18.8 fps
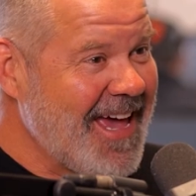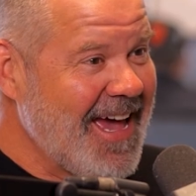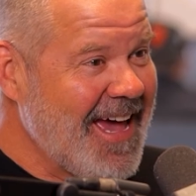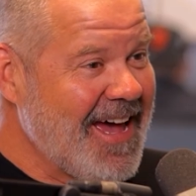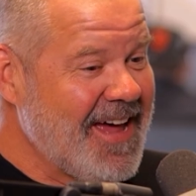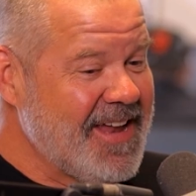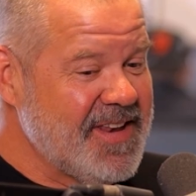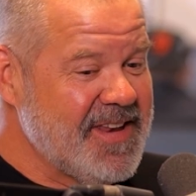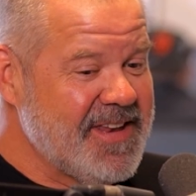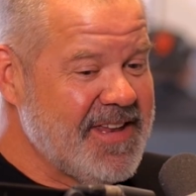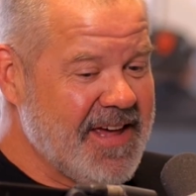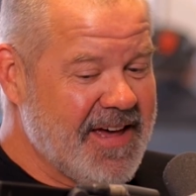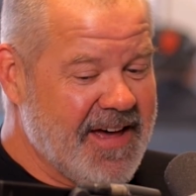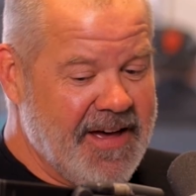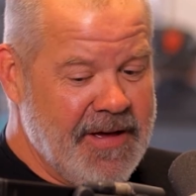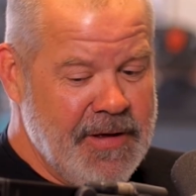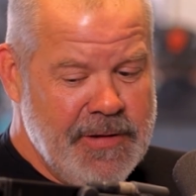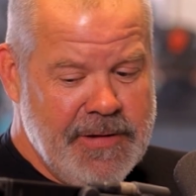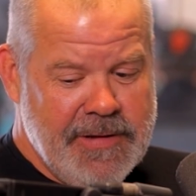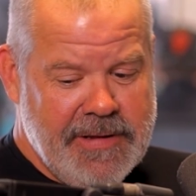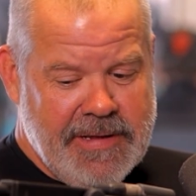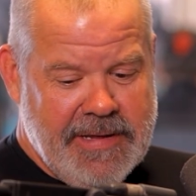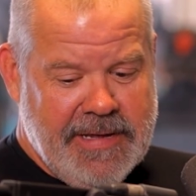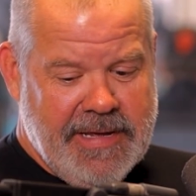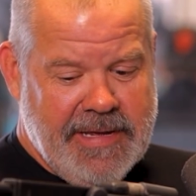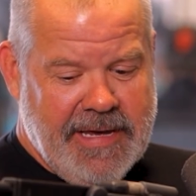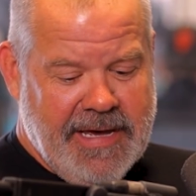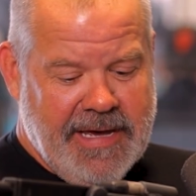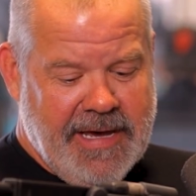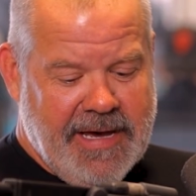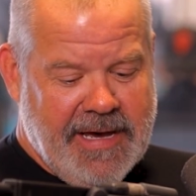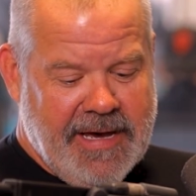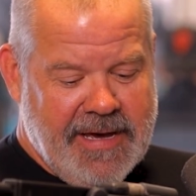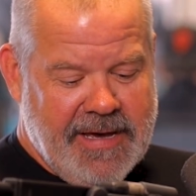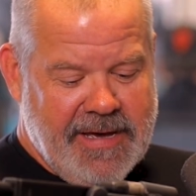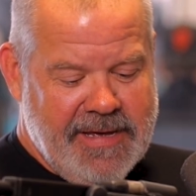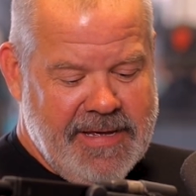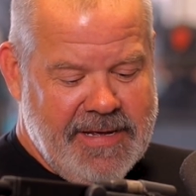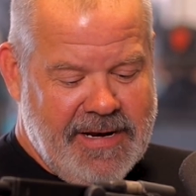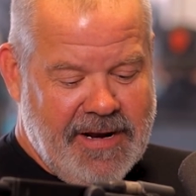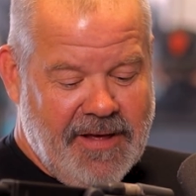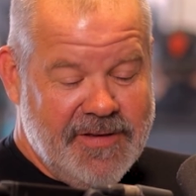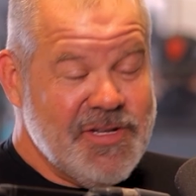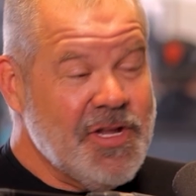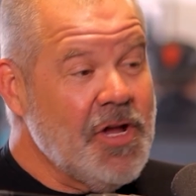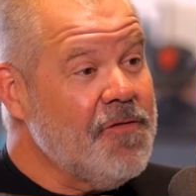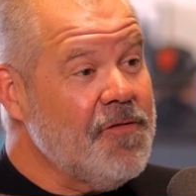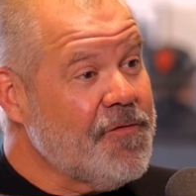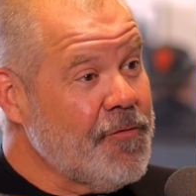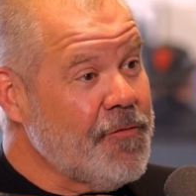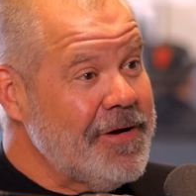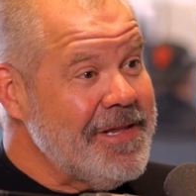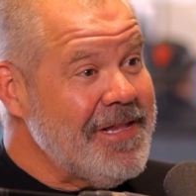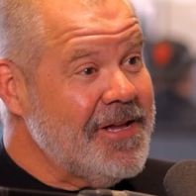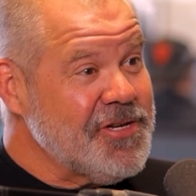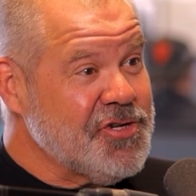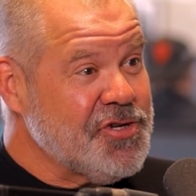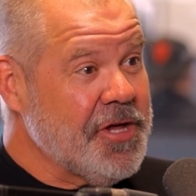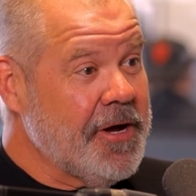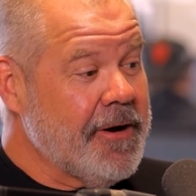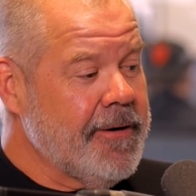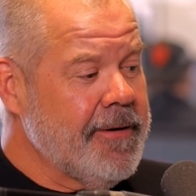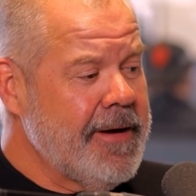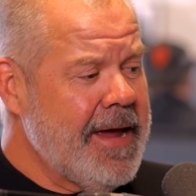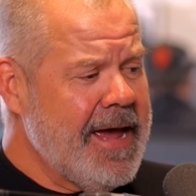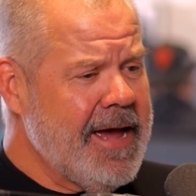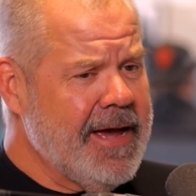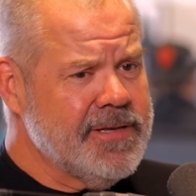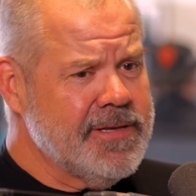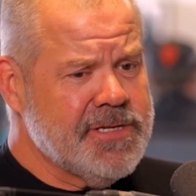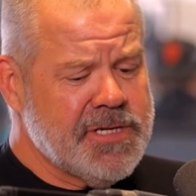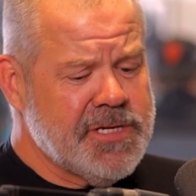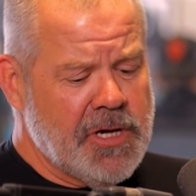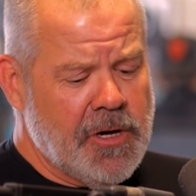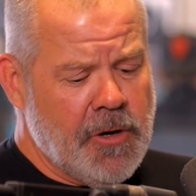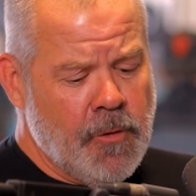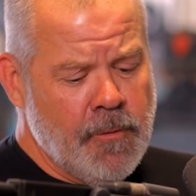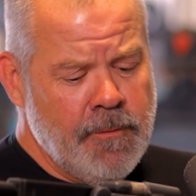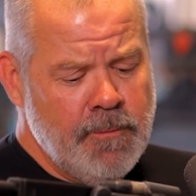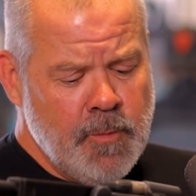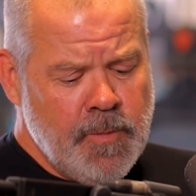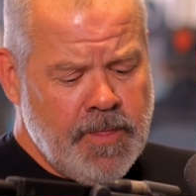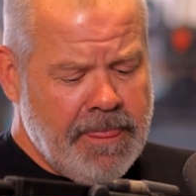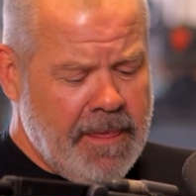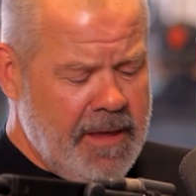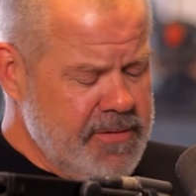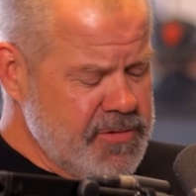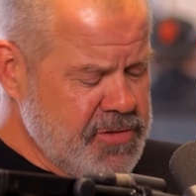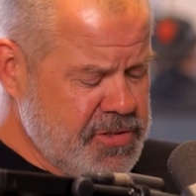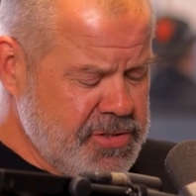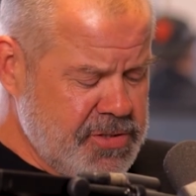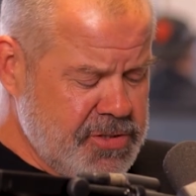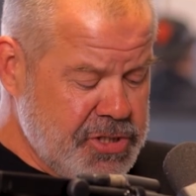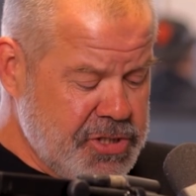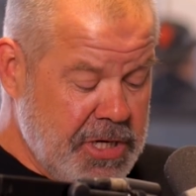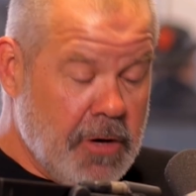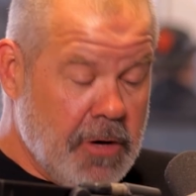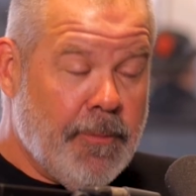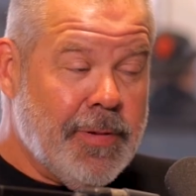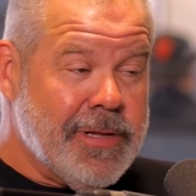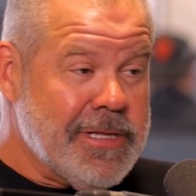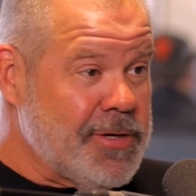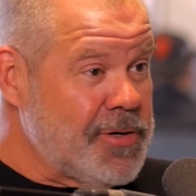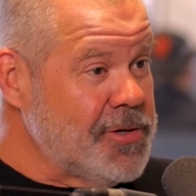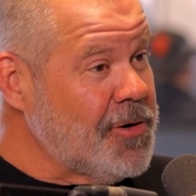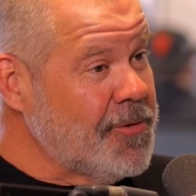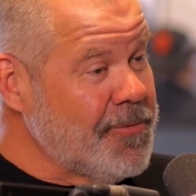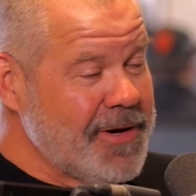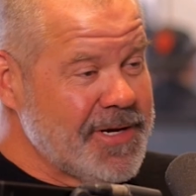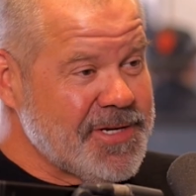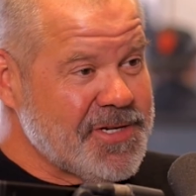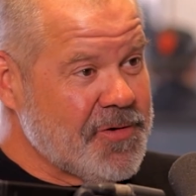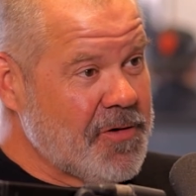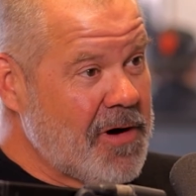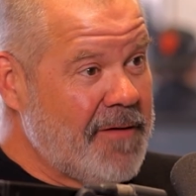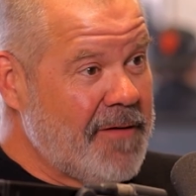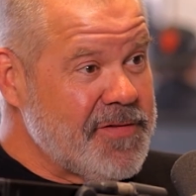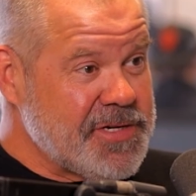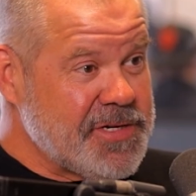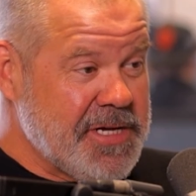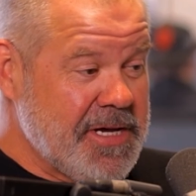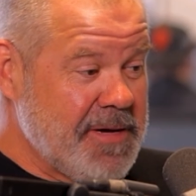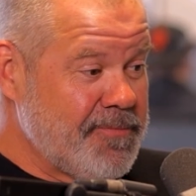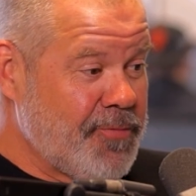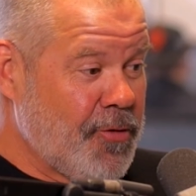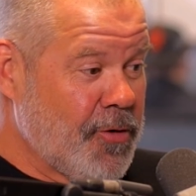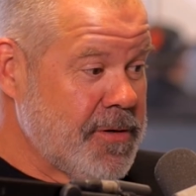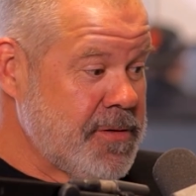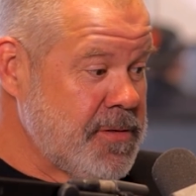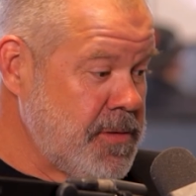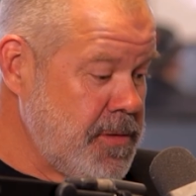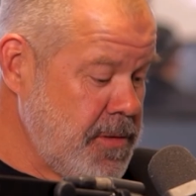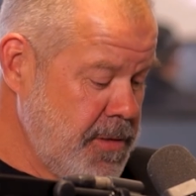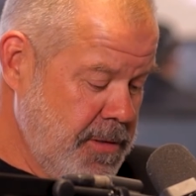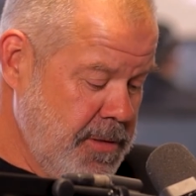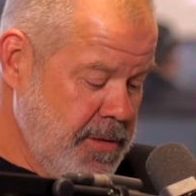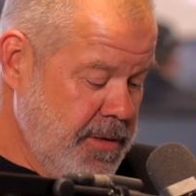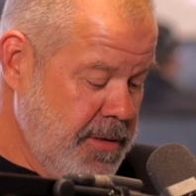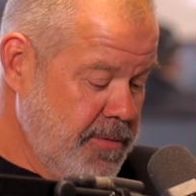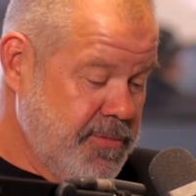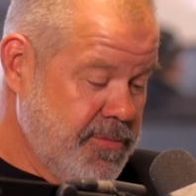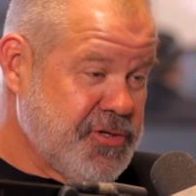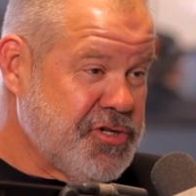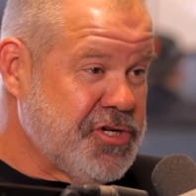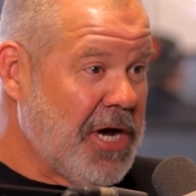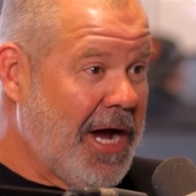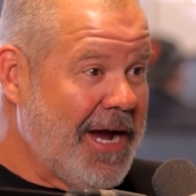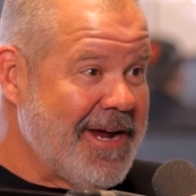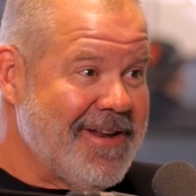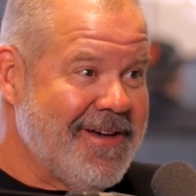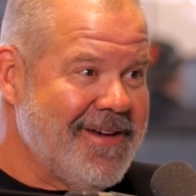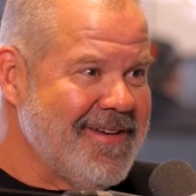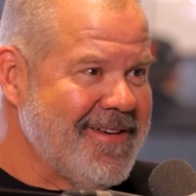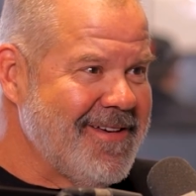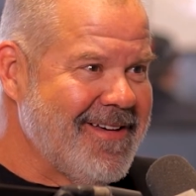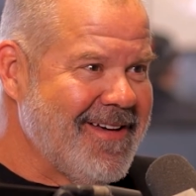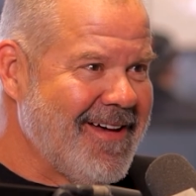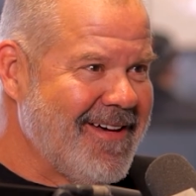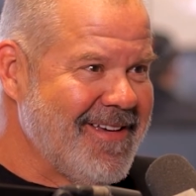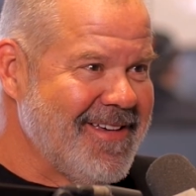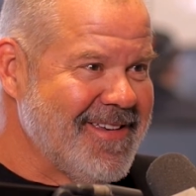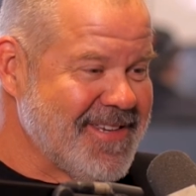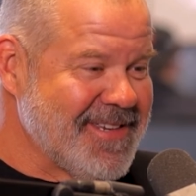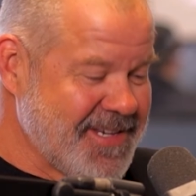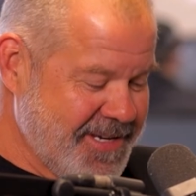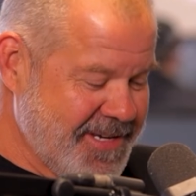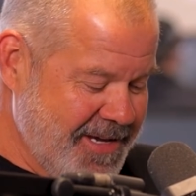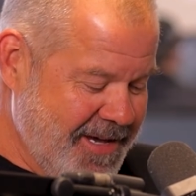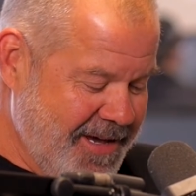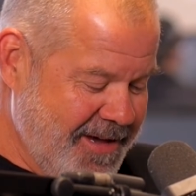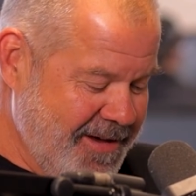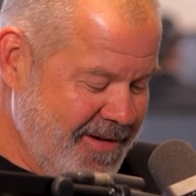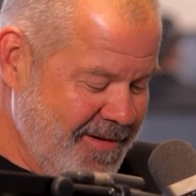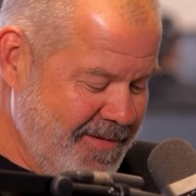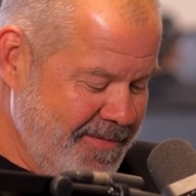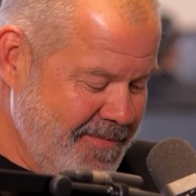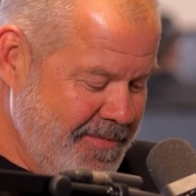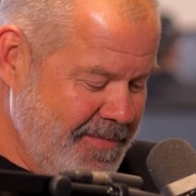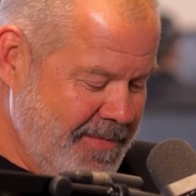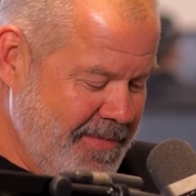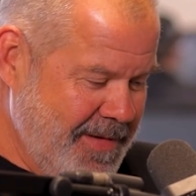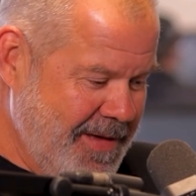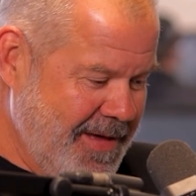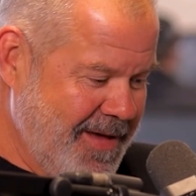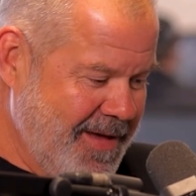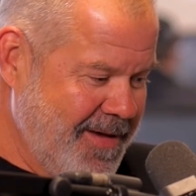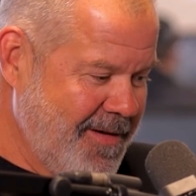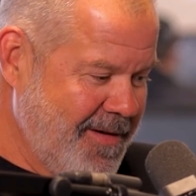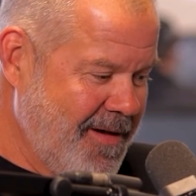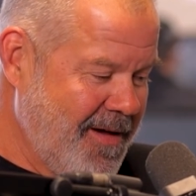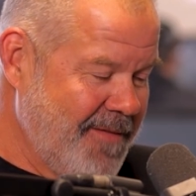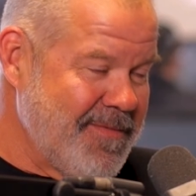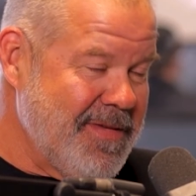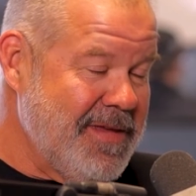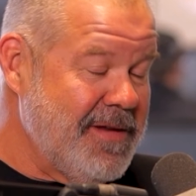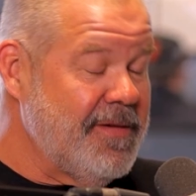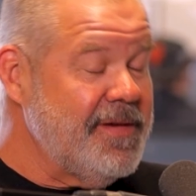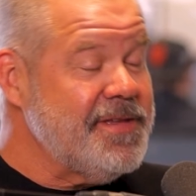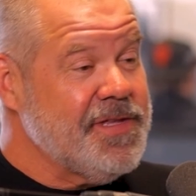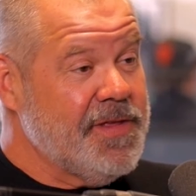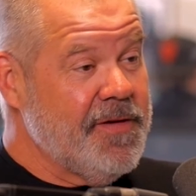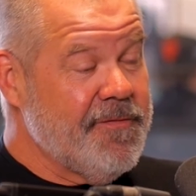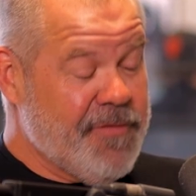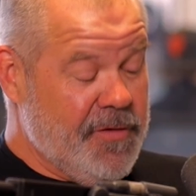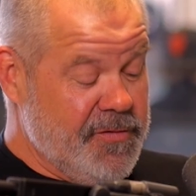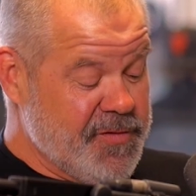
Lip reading: And there's no free lunch there. And so geopolitical risks are obviously important. China is, it's